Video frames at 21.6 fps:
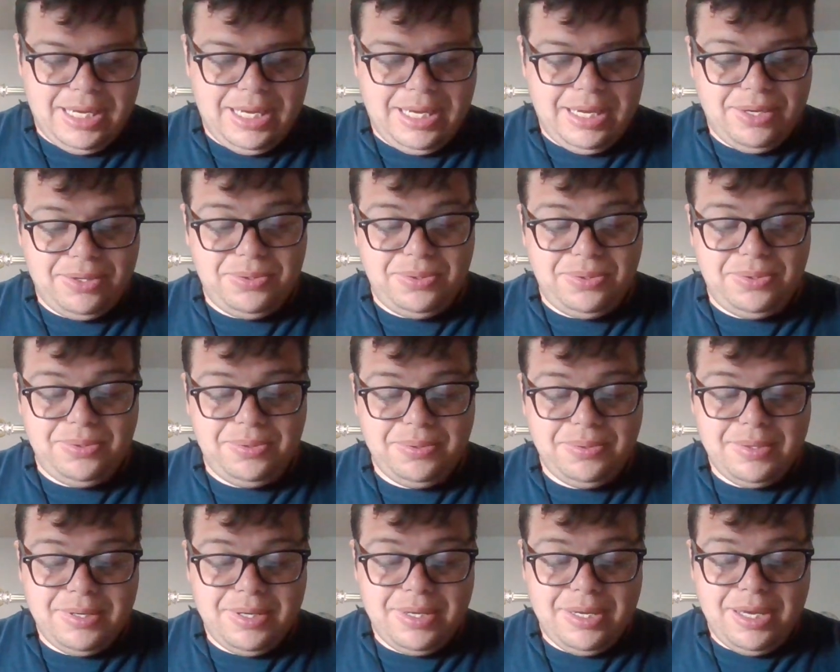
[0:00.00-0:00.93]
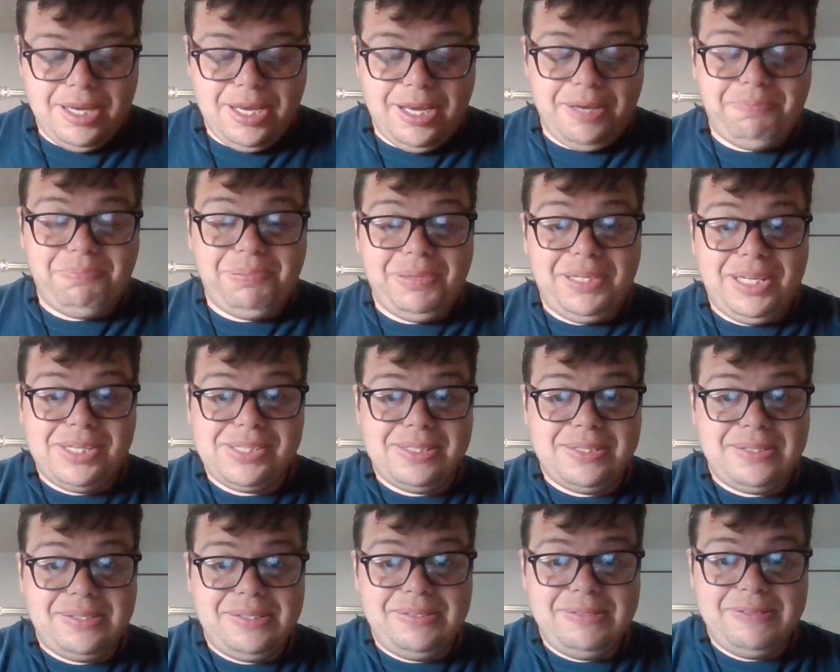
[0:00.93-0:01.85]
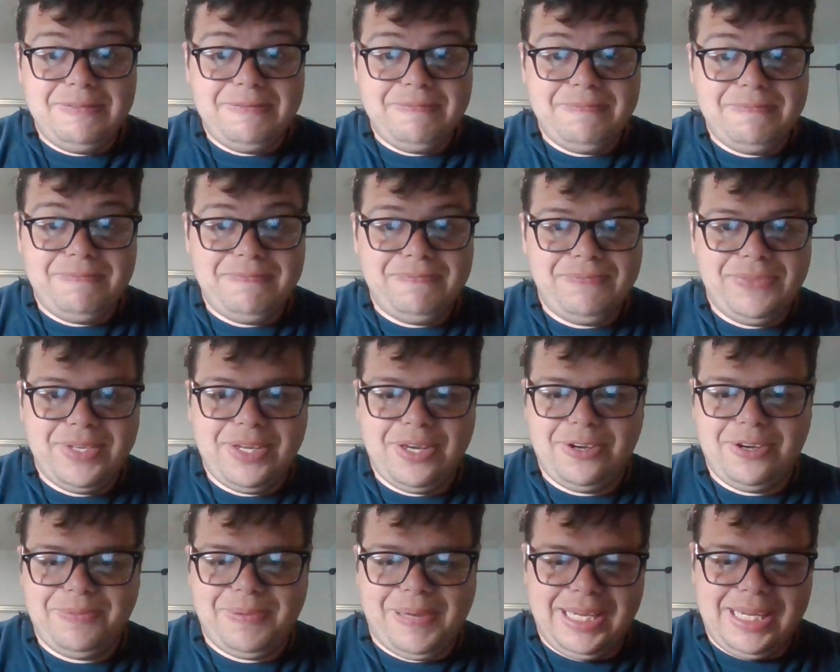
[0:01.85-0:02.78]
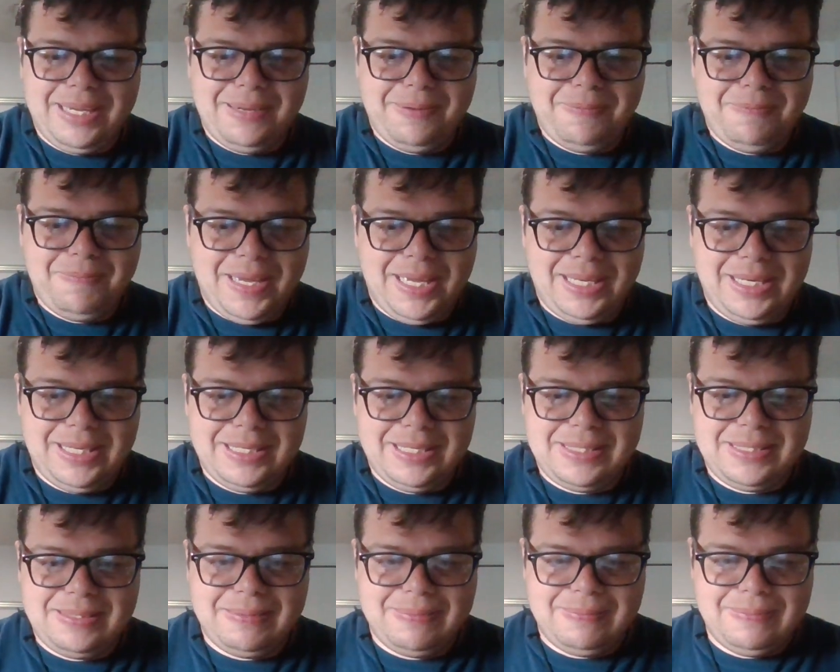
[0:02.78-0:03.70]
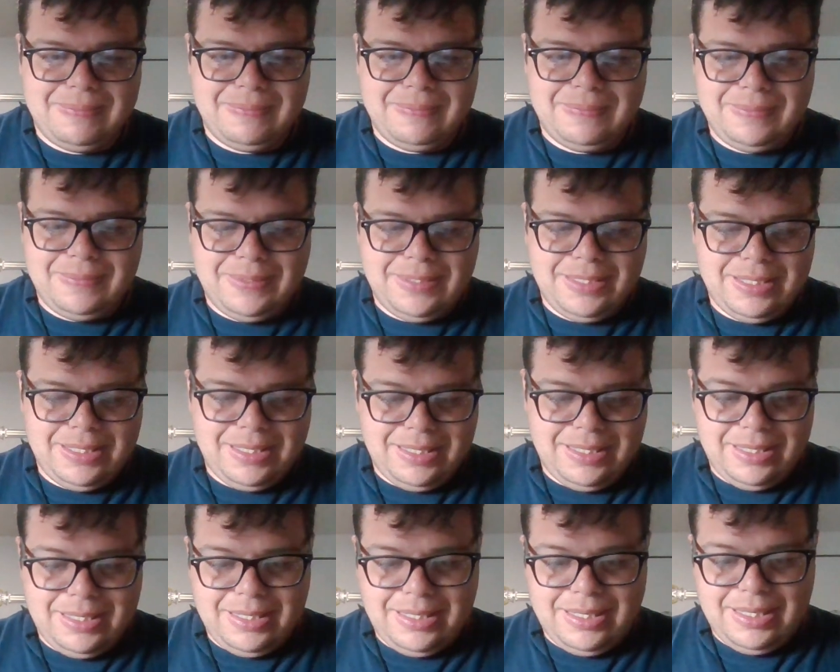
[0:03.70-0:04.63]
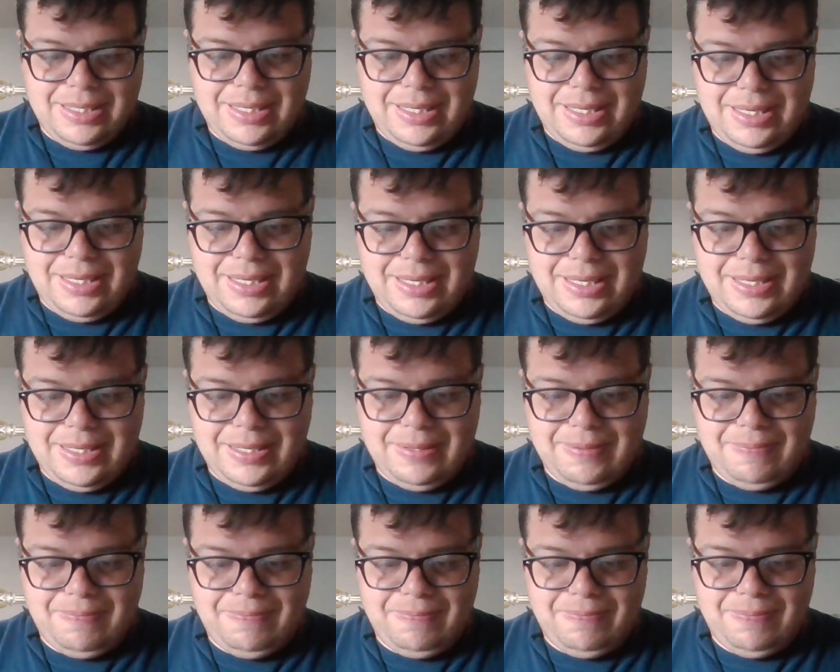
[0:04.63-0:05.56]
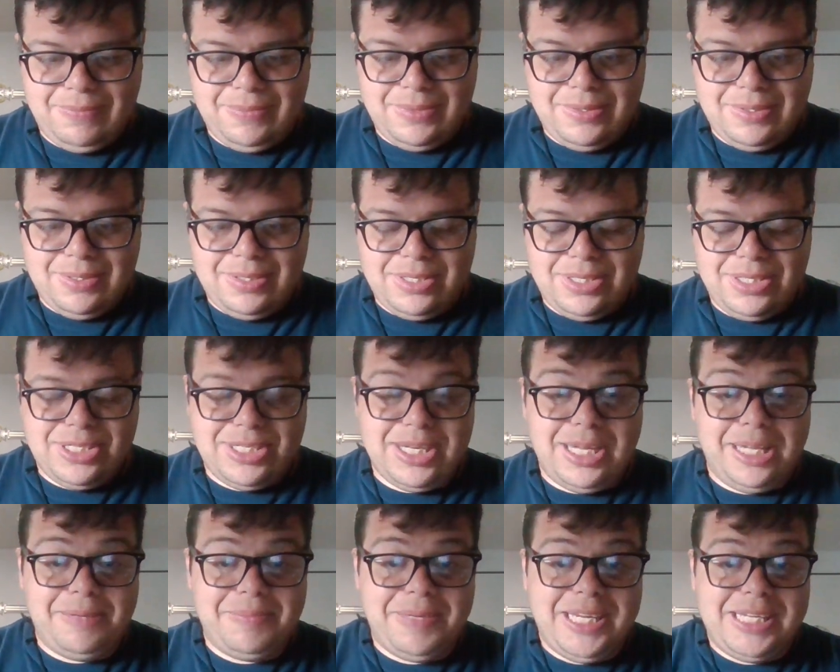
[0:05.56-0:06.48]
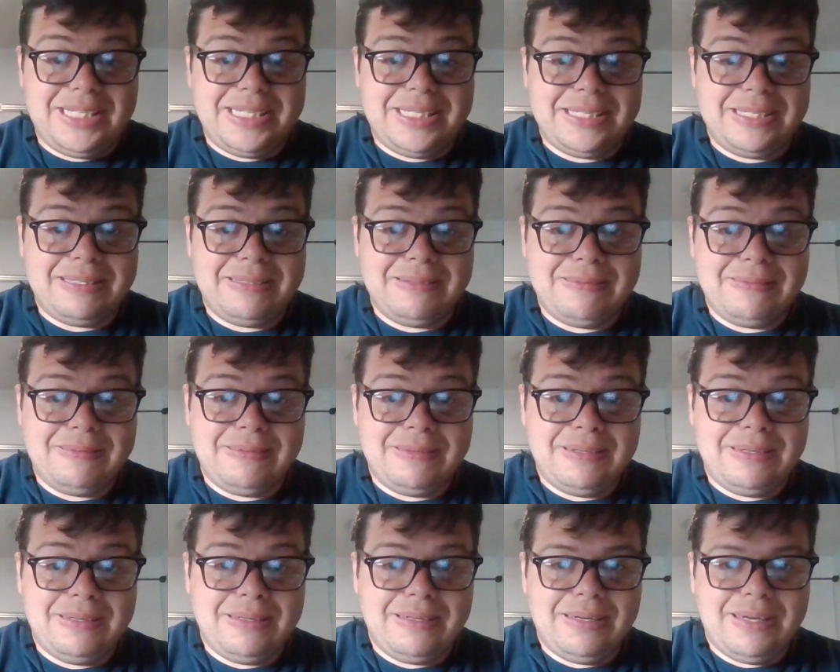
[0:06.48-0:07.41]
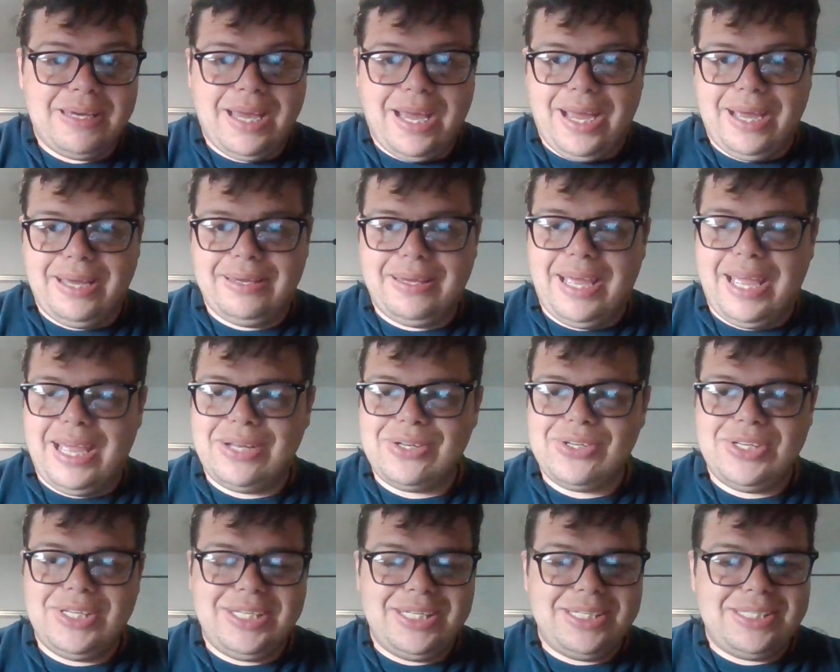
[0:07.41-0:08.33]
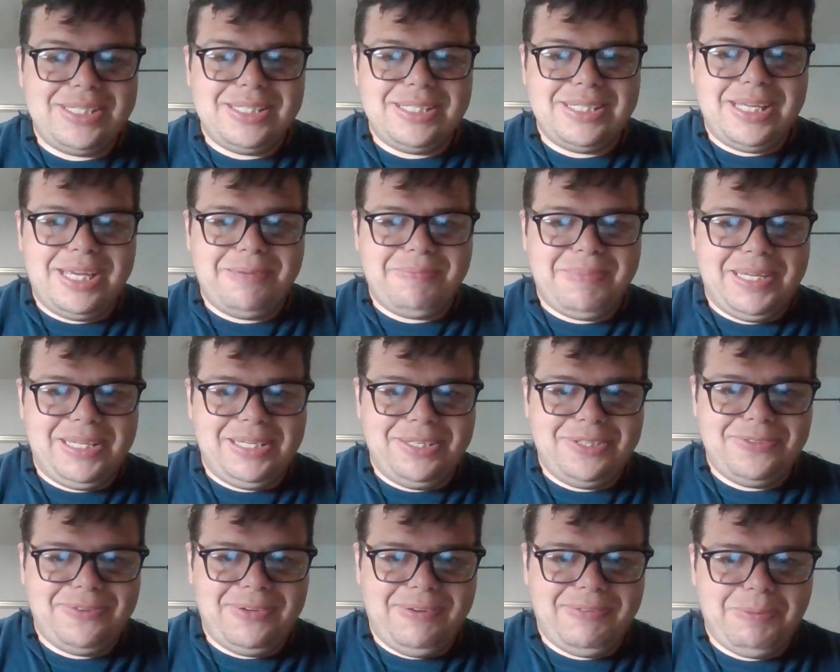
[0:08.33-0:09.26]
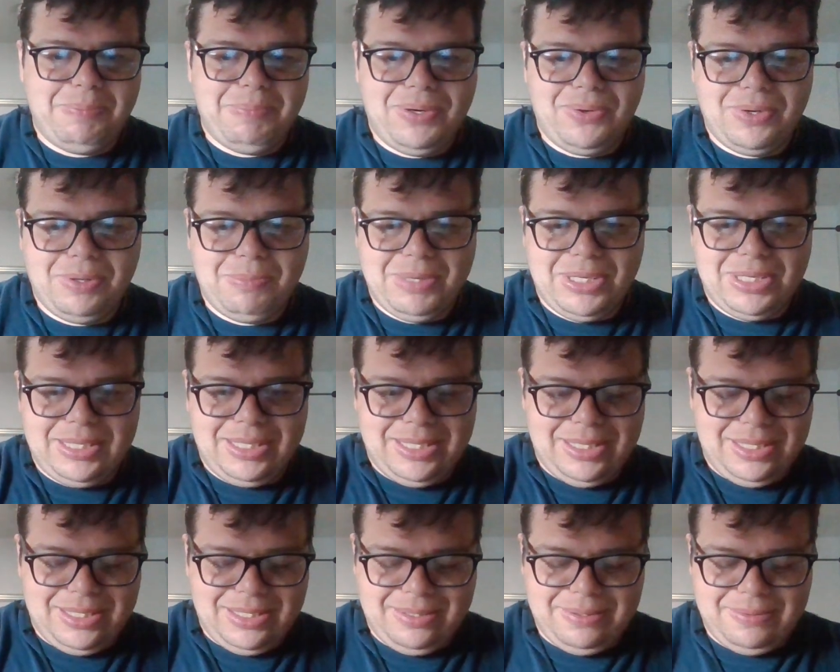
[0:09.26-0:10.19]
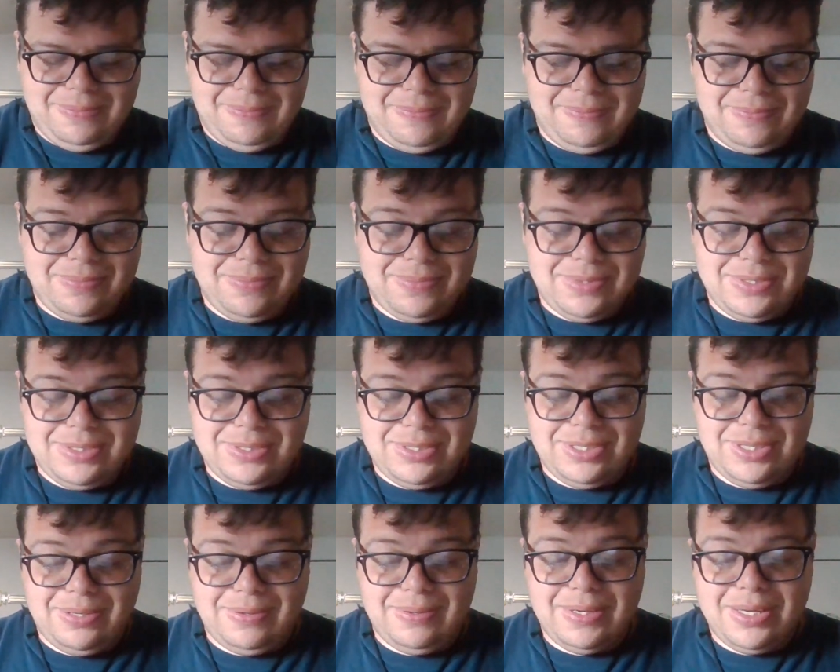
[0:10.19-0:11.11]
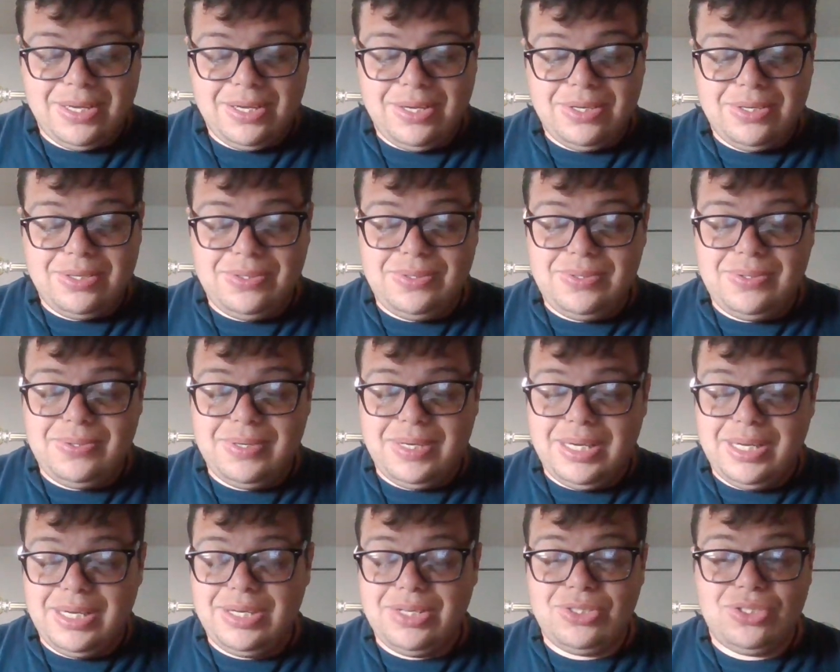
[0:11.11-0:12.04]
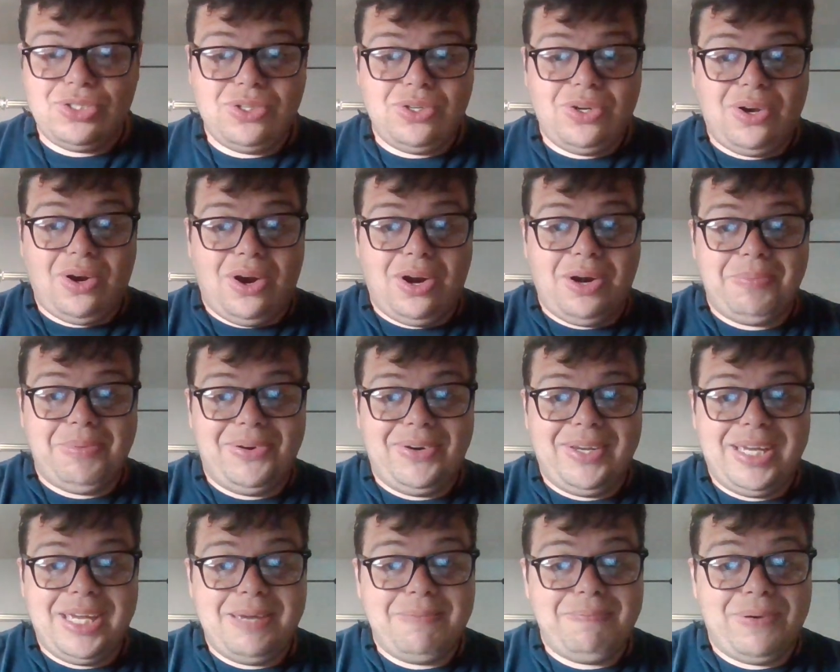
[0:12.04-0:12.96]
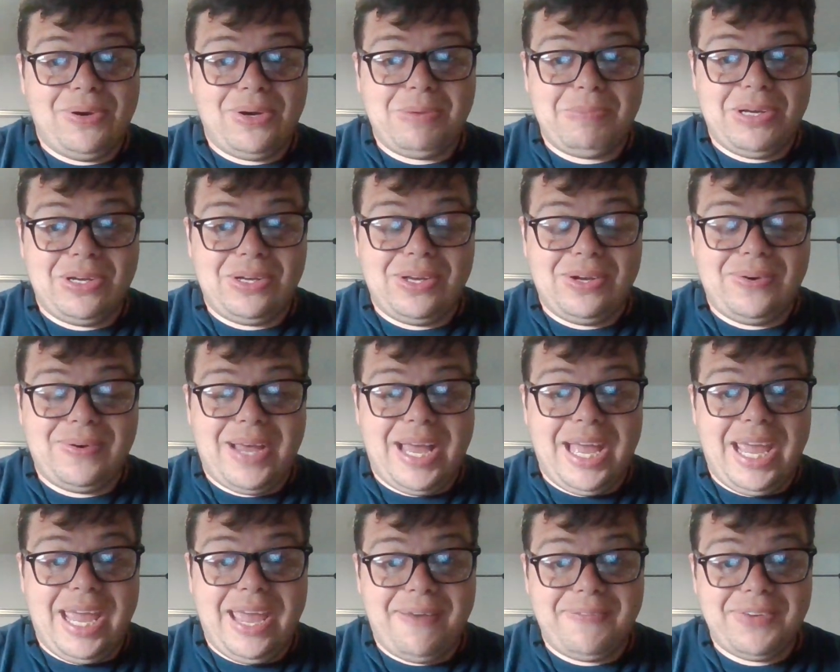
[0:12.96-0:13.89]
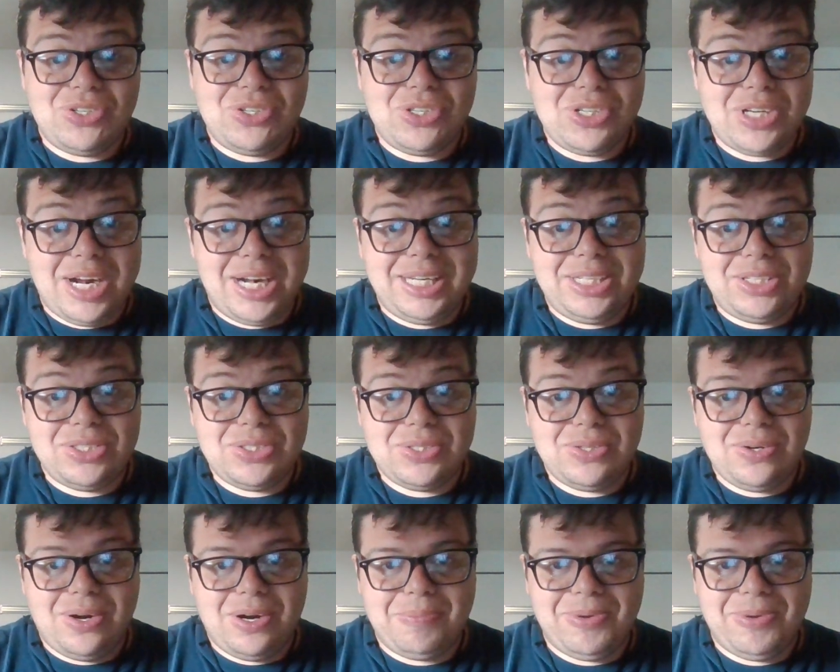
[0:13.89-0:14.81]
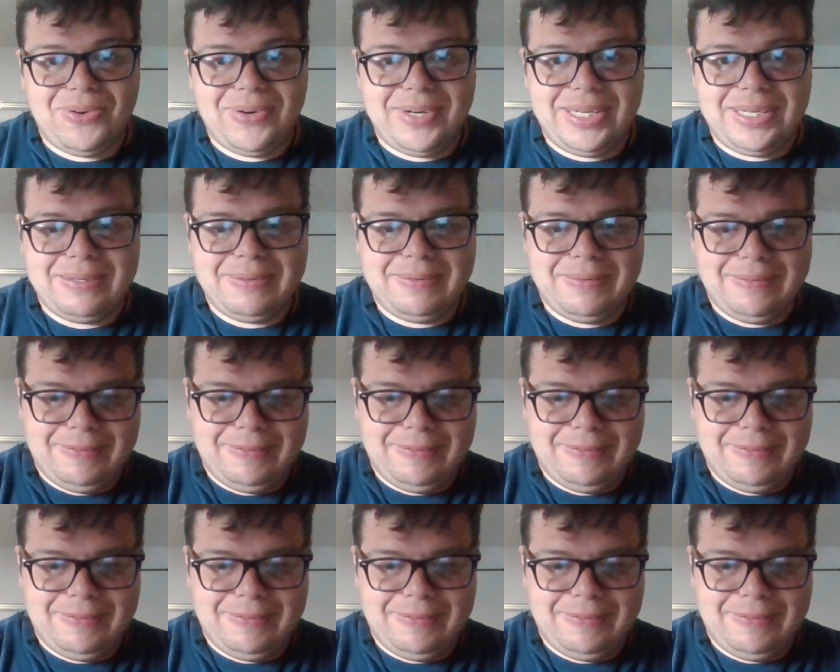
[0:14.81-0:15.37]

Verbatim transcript: Uh, ooh, a plusle. Hope I get a minus. Uh, Shelmet. Actually, this is like my least favorite Pokemon in the show. Ooh, a uh, Skarmory. In Pokemon Go, I have a shiny Skarmory.